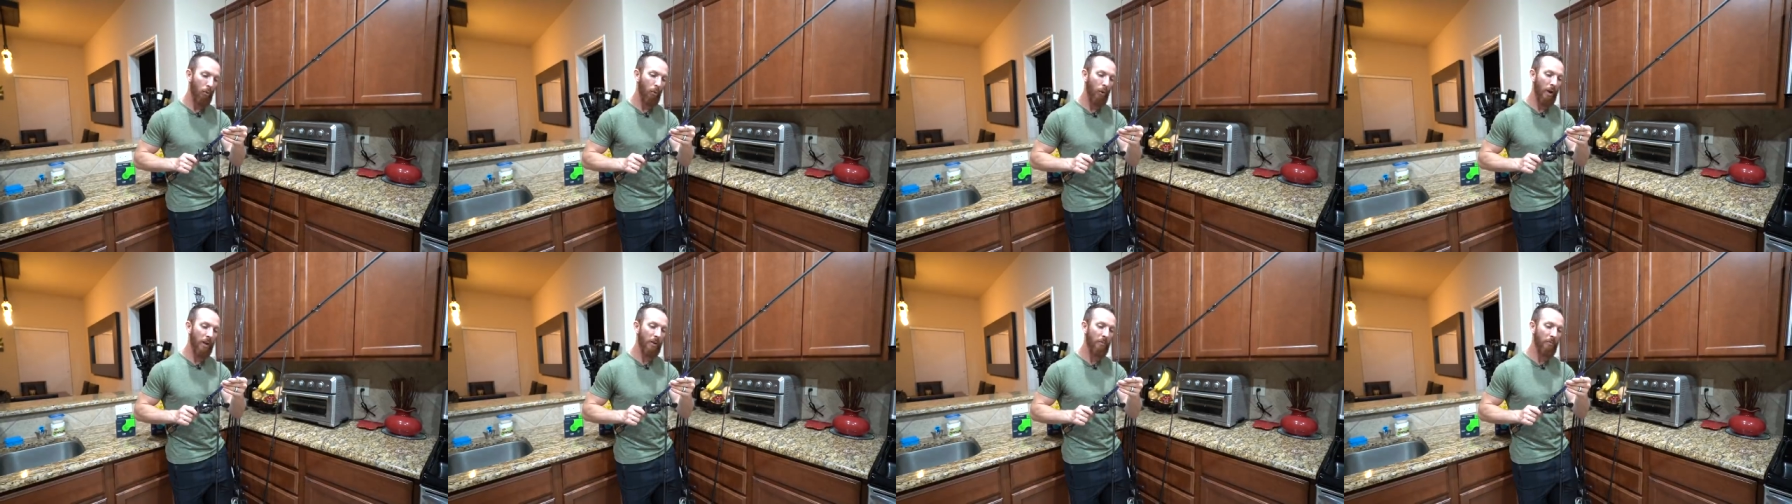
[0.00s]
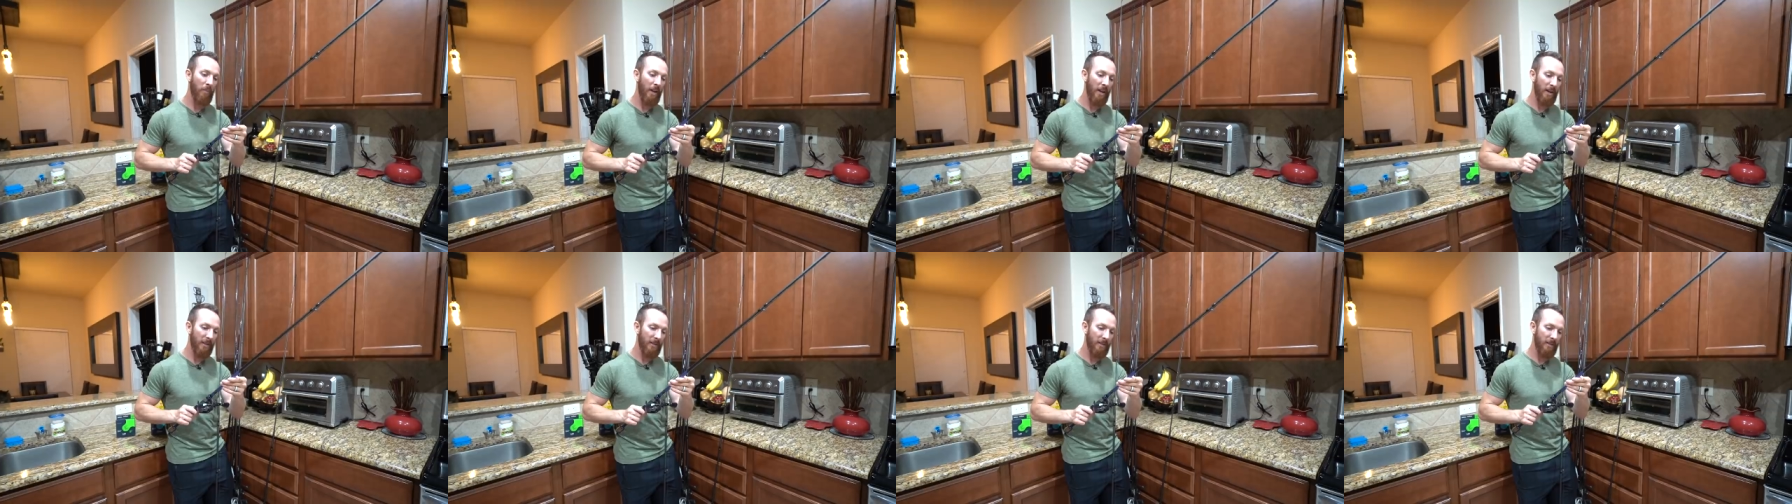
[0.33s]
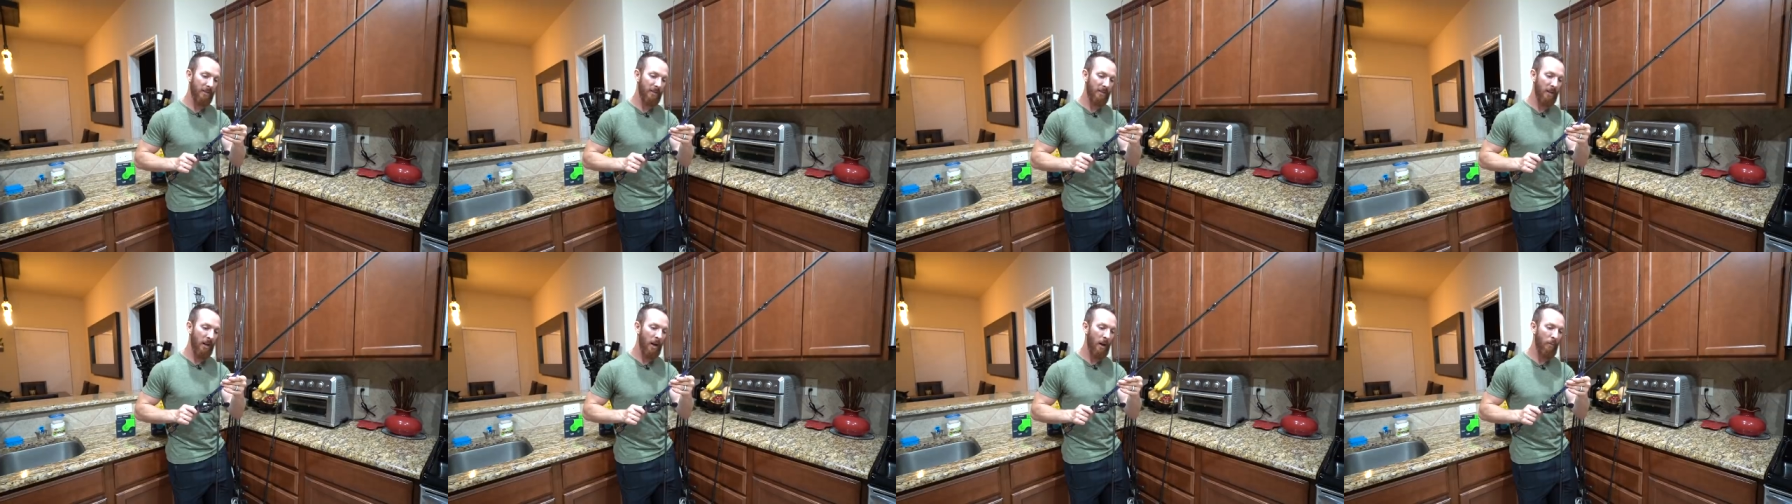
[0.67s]
wake
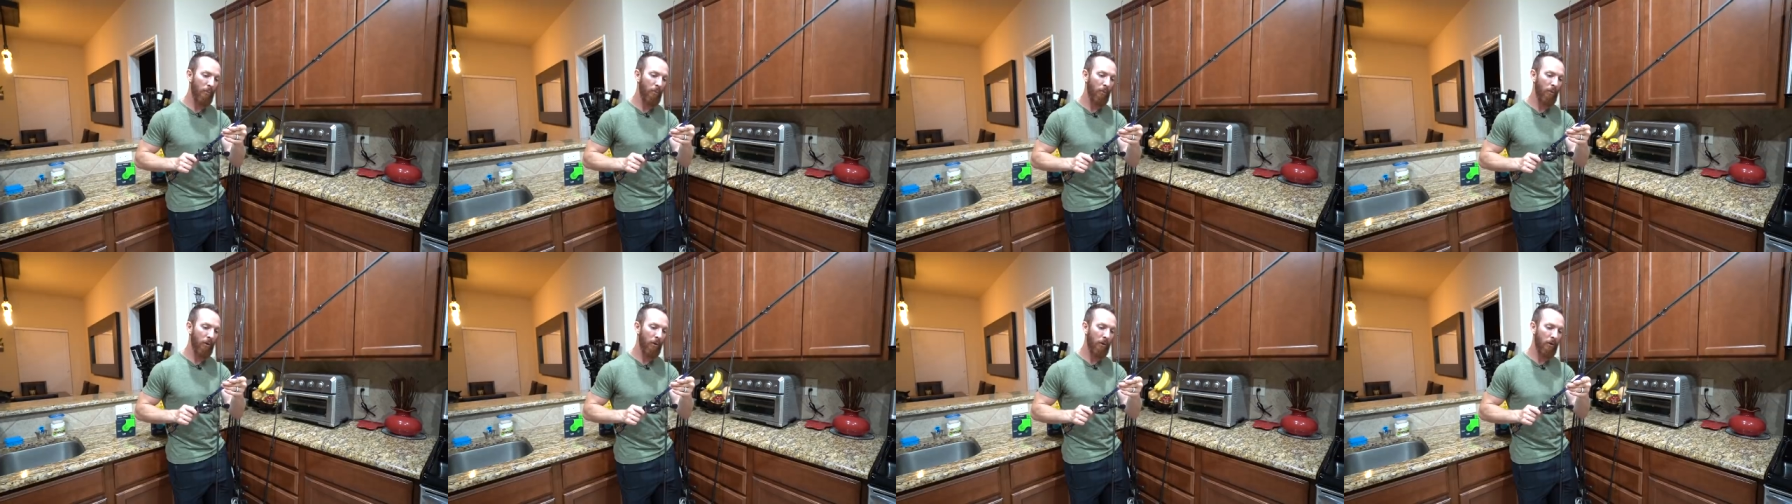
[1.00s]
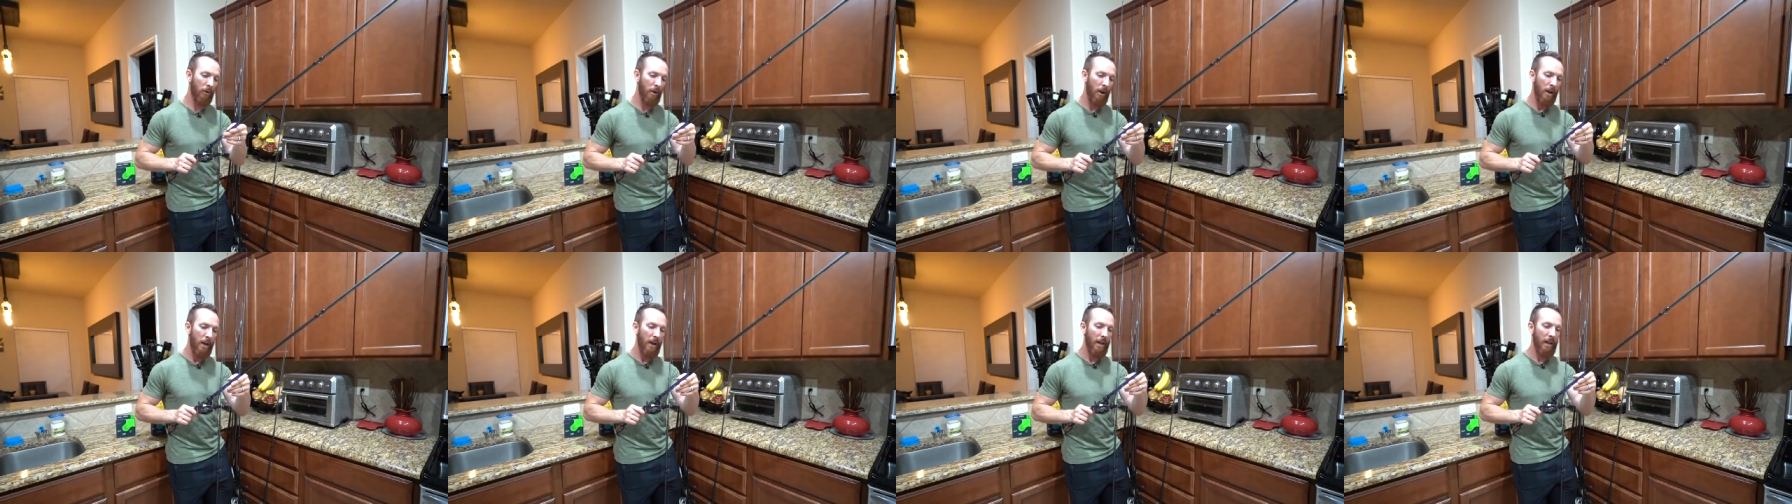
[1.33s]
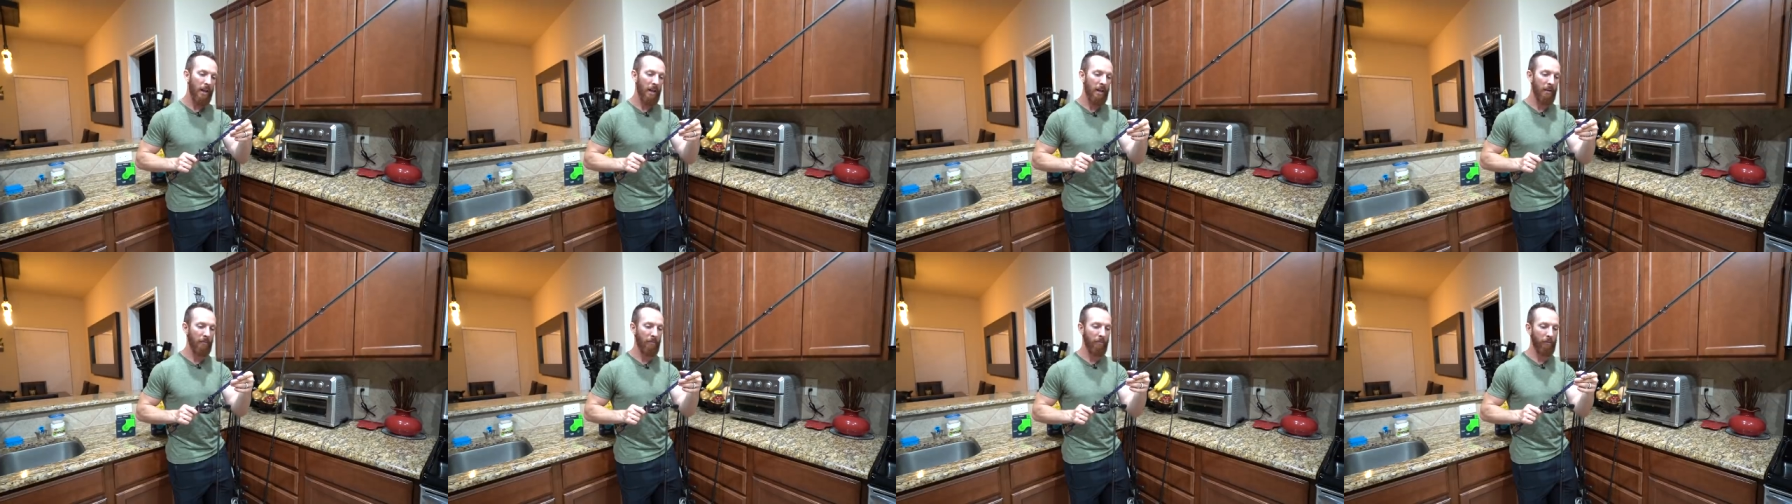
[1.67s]
baits, top water,
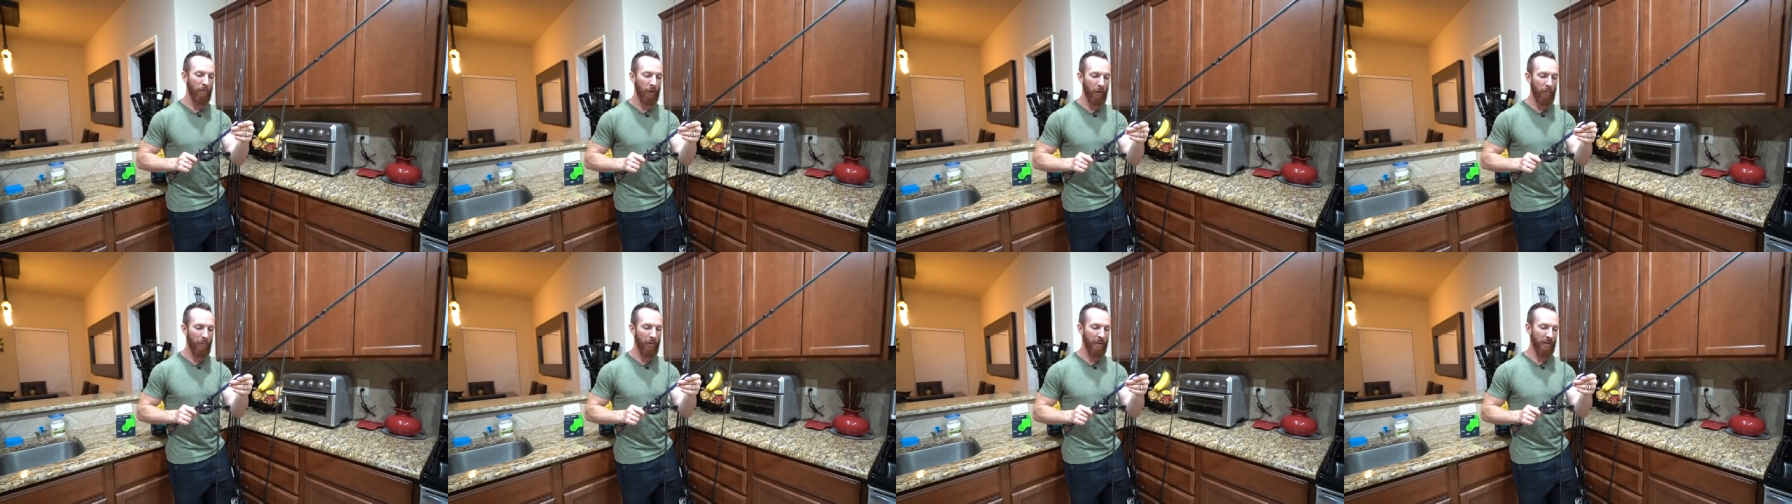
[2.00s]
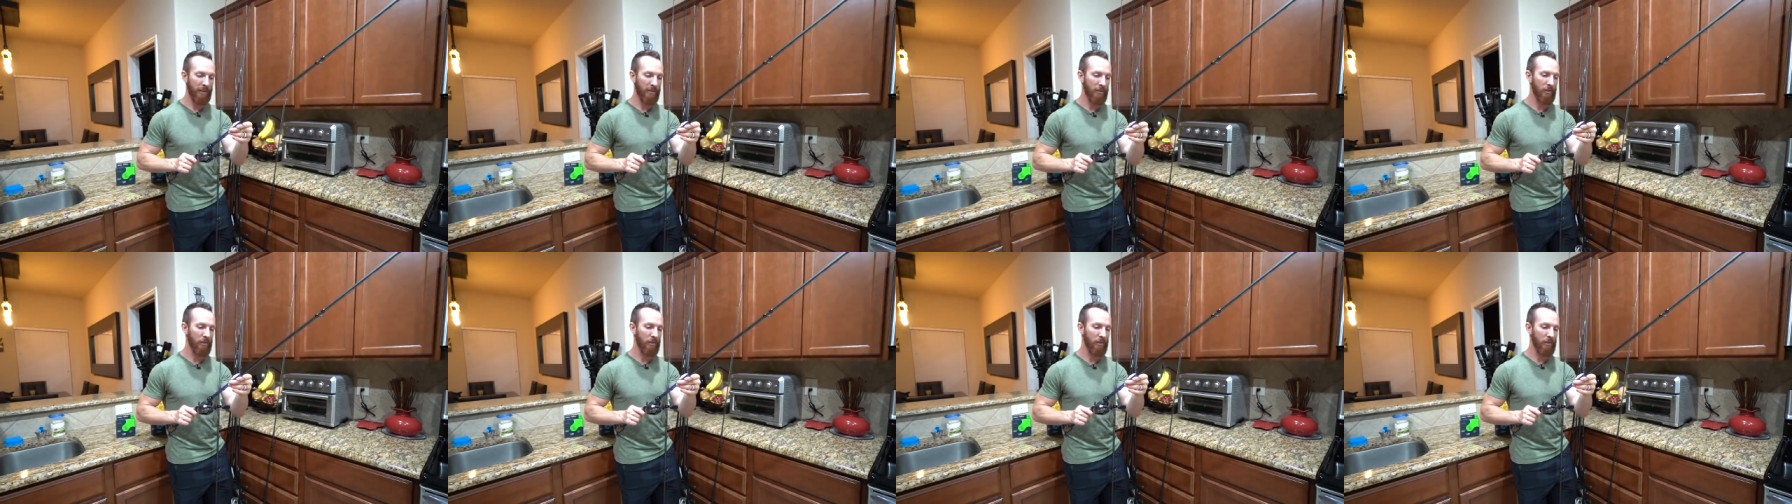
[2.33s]
and flipping.